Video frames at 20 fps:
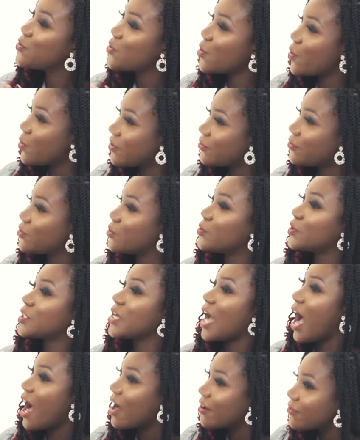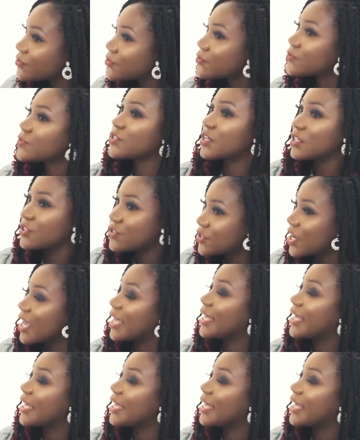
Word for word: know if you would have such